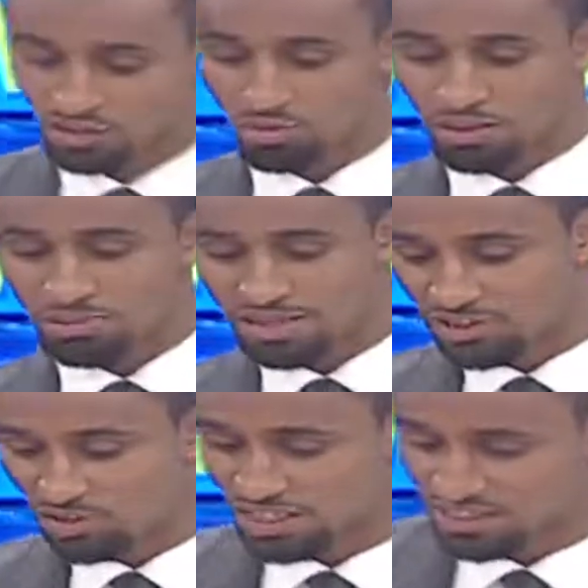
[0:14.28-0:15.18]
us. On my
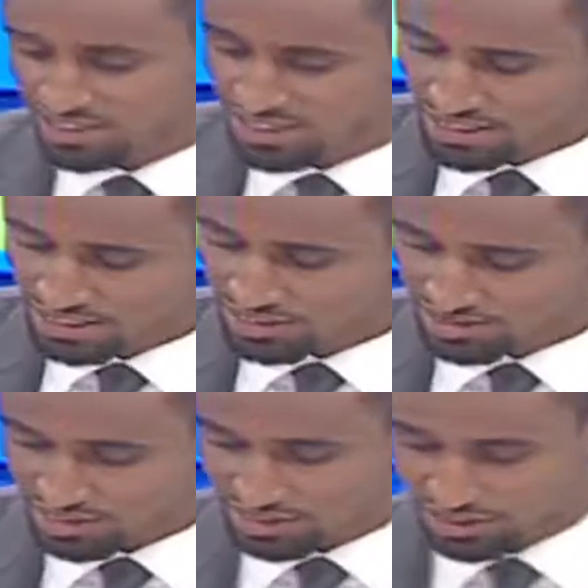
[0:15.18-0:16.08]
immediate right
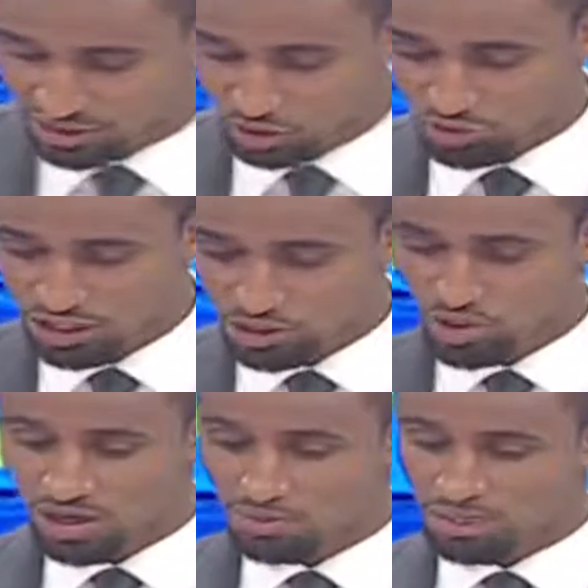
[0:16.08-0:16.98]
is Dr.
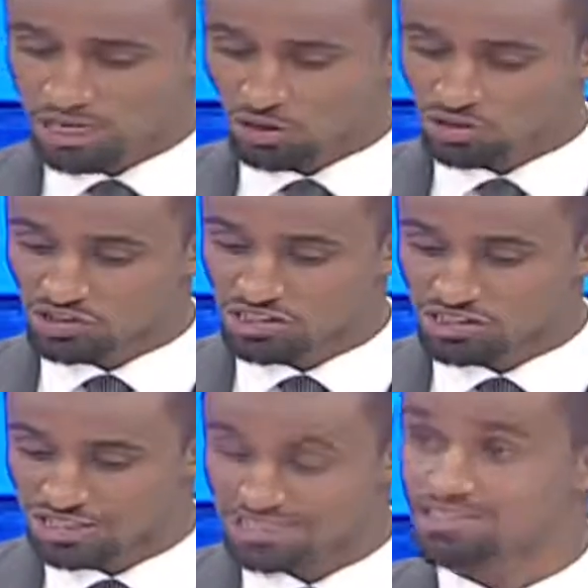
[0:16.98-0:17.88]
Joan Magero.
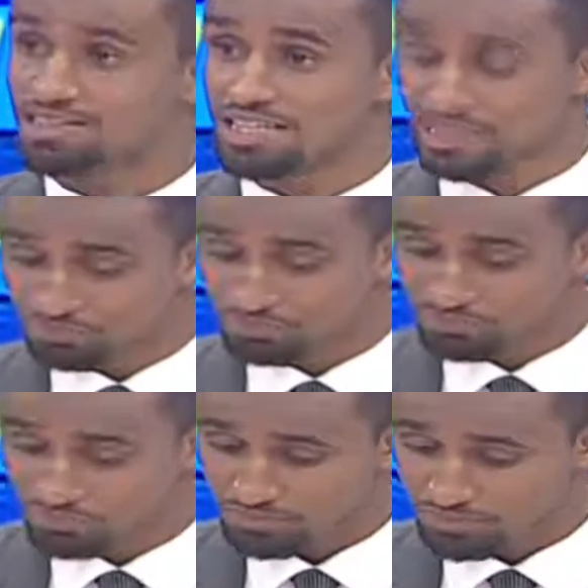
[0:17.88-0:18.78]
She is the
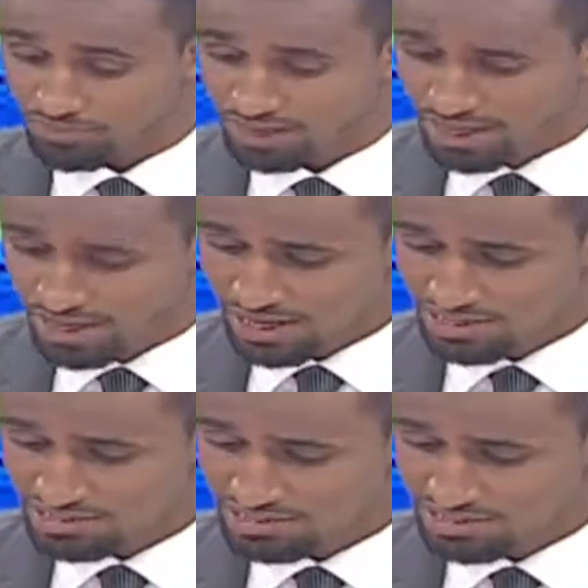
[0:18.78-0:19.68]

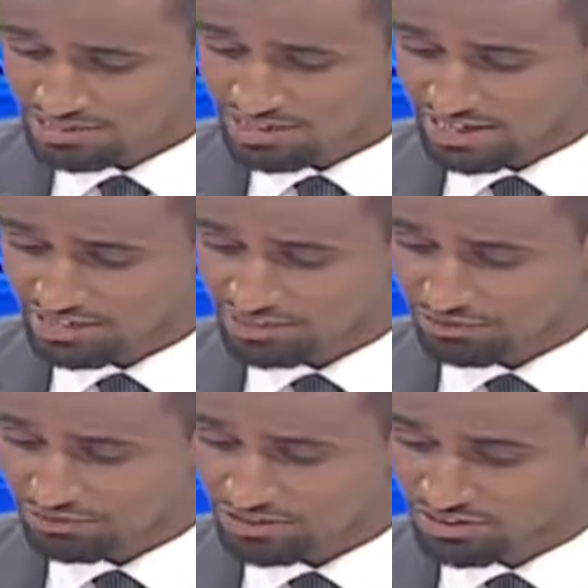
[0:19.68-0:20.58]
Assistant Director
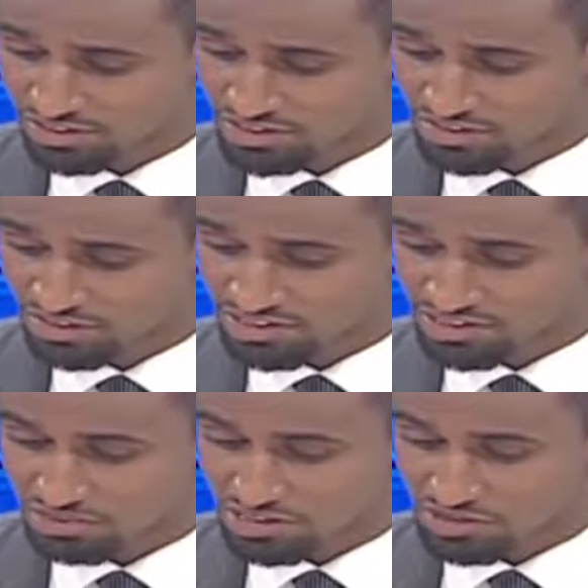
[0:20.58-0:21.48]
of Veterinary Services,
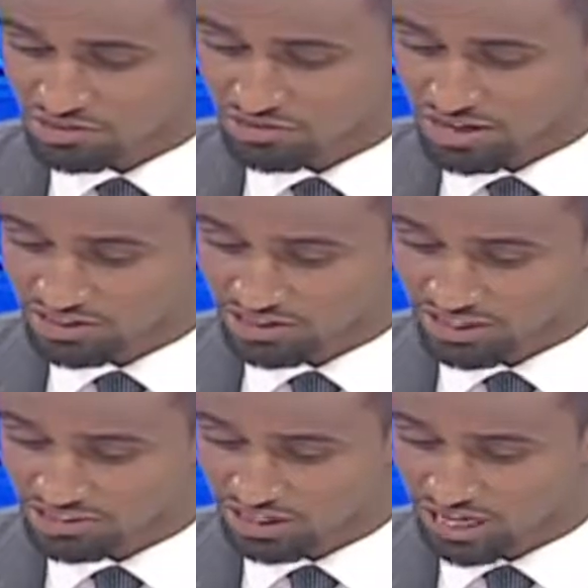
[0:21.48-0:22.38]
the Ministry of
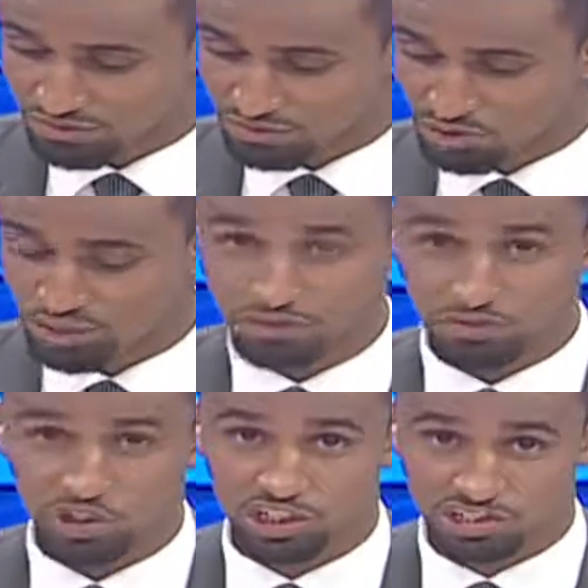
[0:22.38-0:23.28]
Agriculture, Livestock and
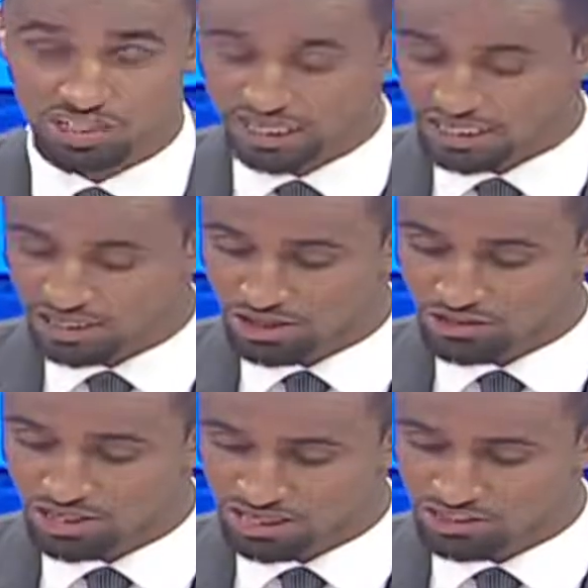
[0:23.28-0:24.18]
Fisheries here in
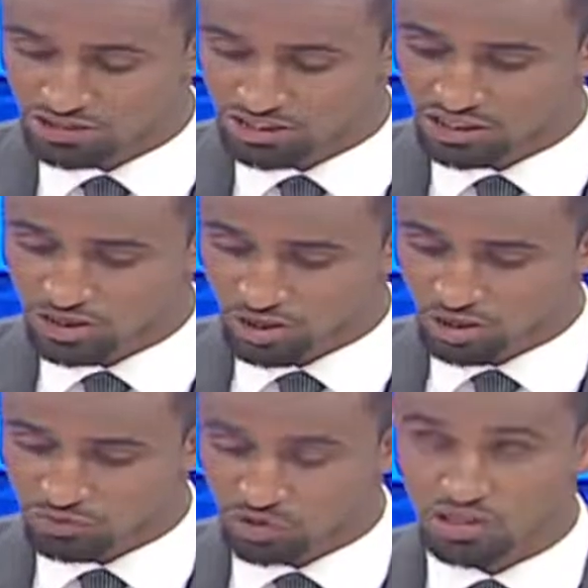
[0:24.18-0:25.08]
the country.
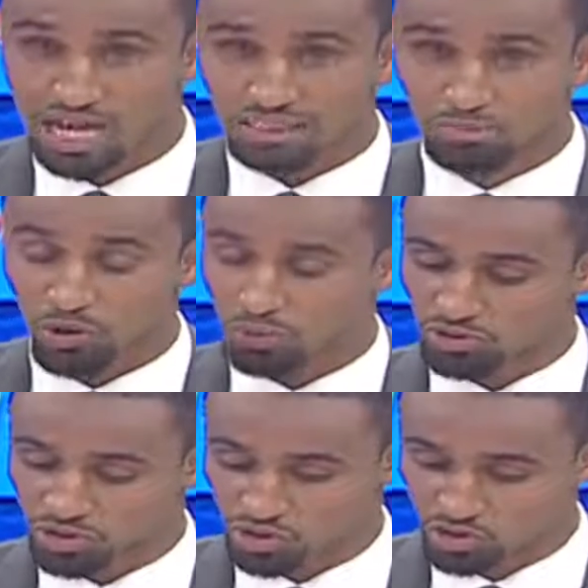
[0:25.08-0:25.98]
Of course, at pole
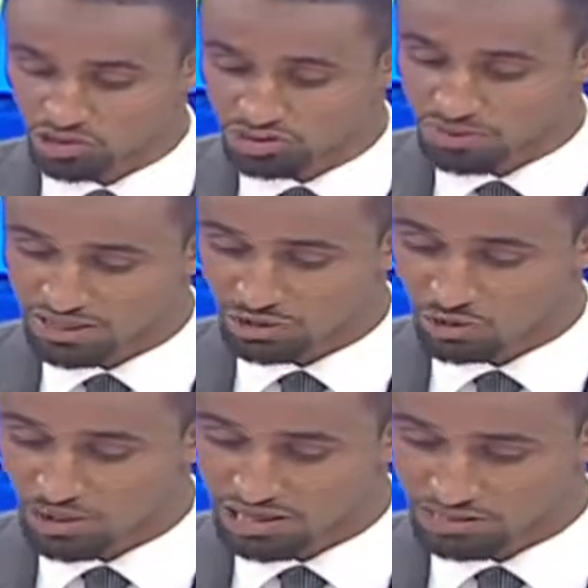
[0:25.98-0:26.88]
position to explain
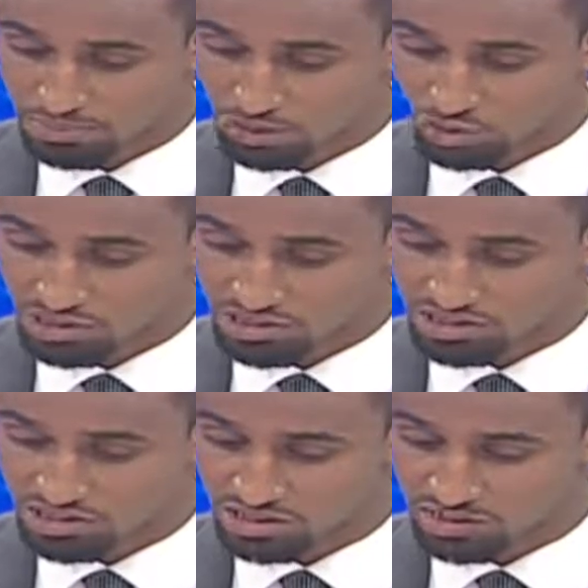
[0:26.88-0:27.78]
to us about what
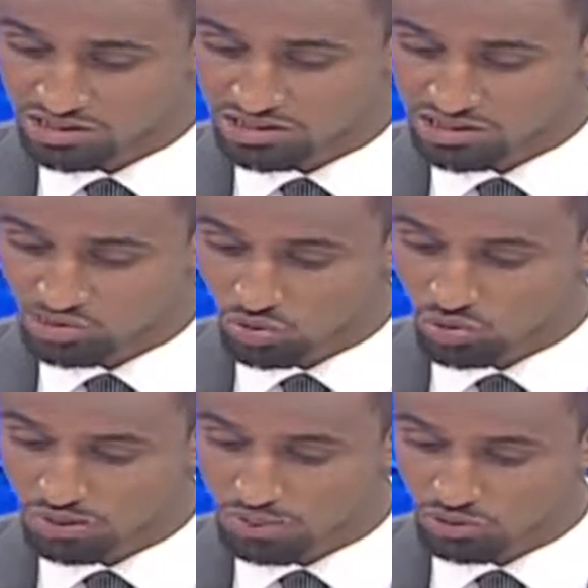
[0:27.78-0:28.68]
it is
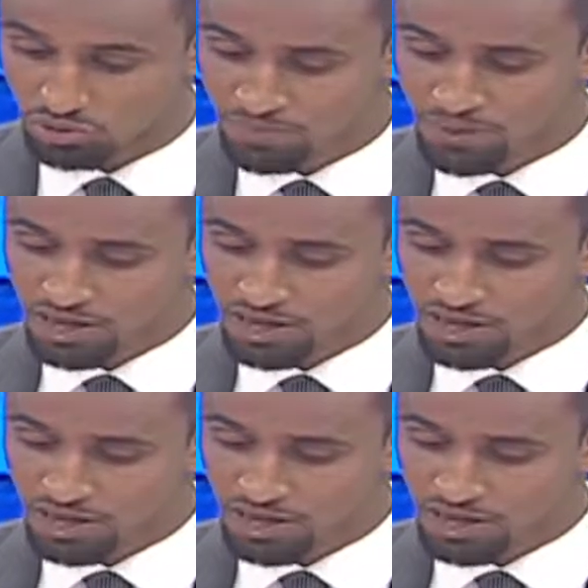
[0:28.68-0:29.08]
all about.